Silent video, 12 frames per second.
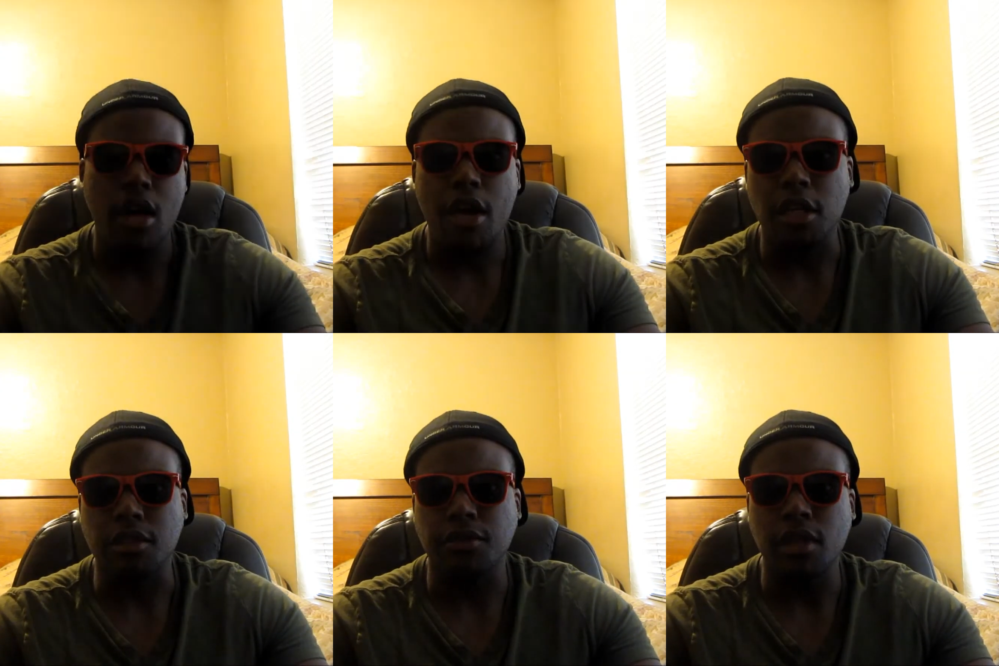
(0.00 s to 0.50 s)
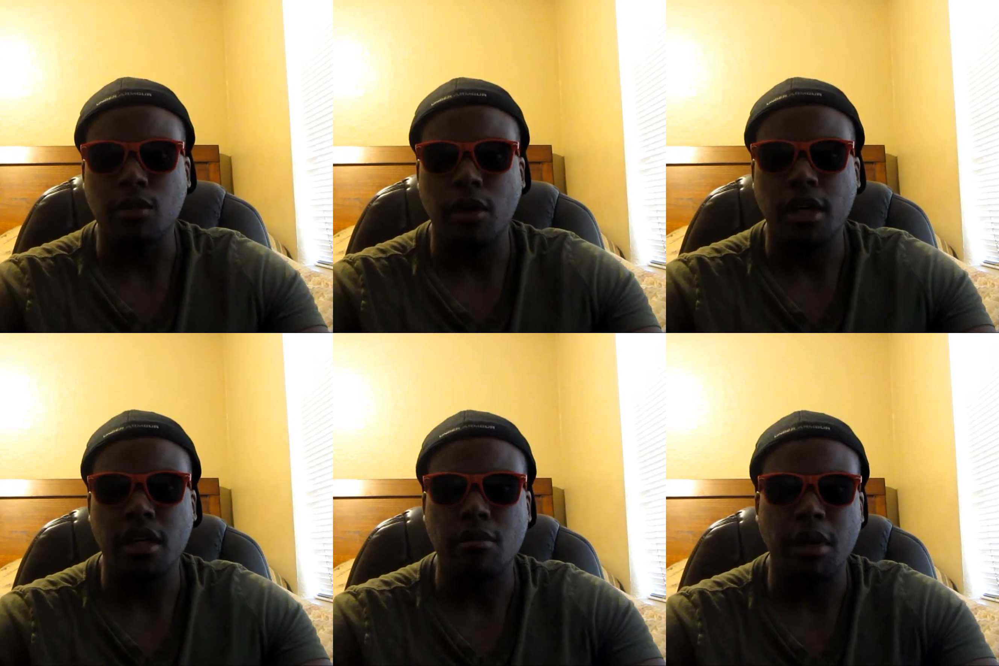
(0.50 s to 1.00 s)
his
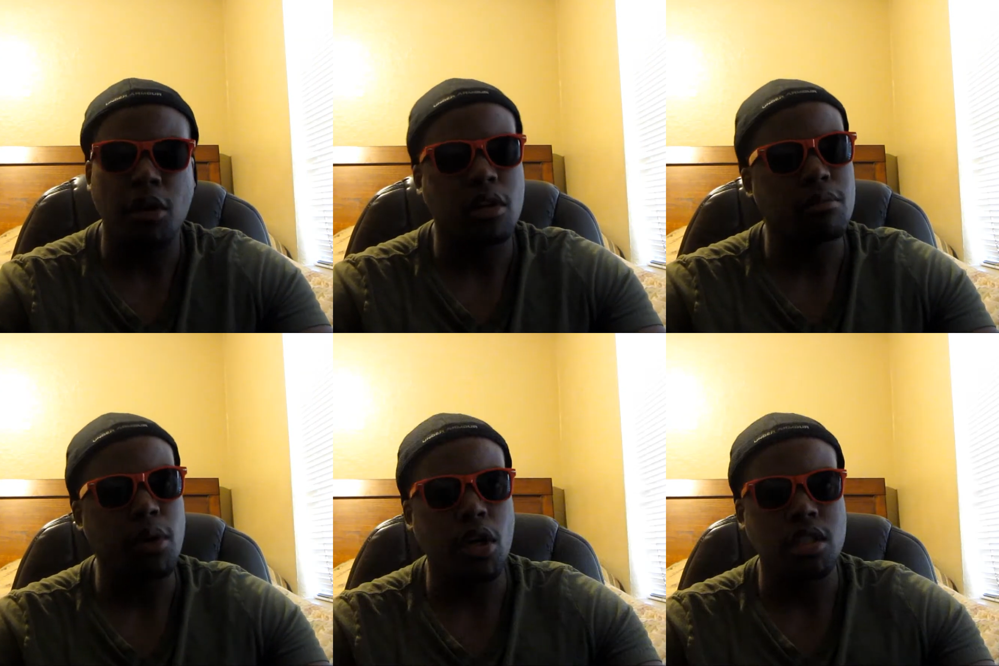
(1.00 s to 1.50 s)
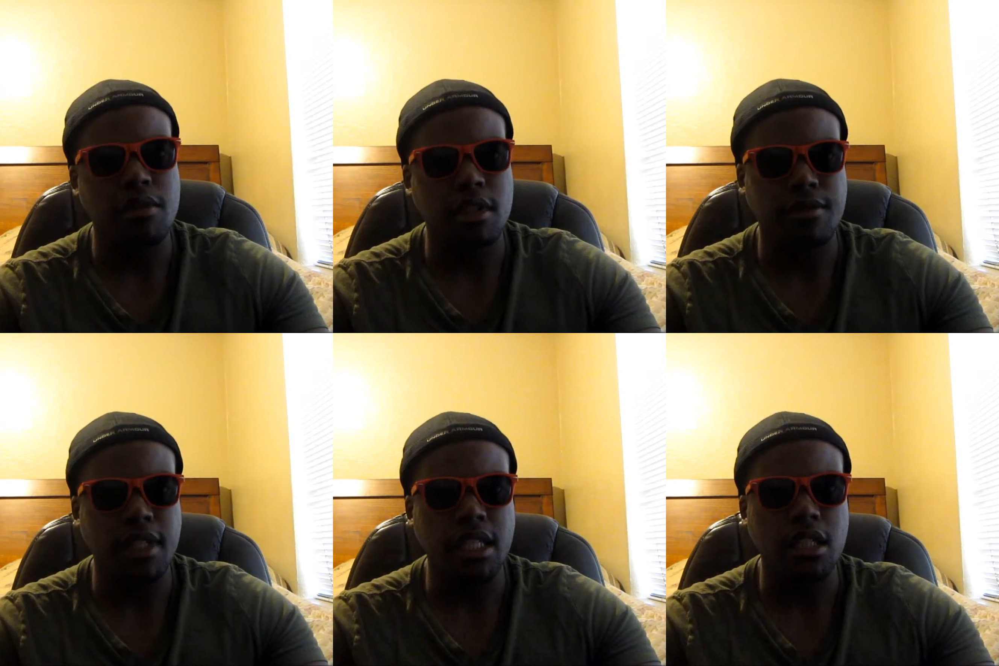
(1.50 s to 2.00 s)
footwork, him being on the balls of
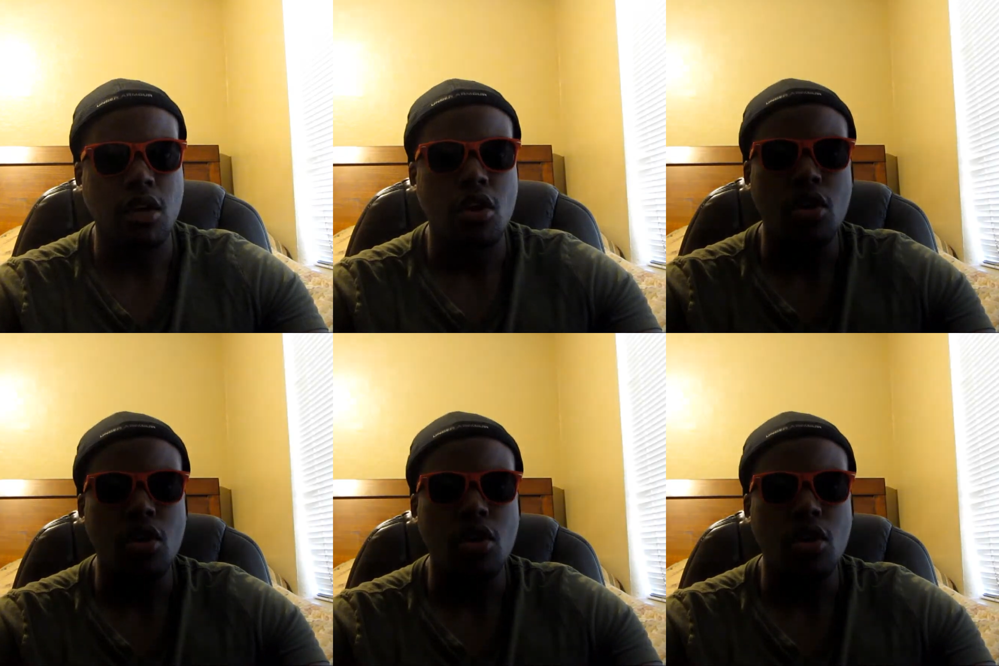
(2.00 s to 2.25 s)
his feet,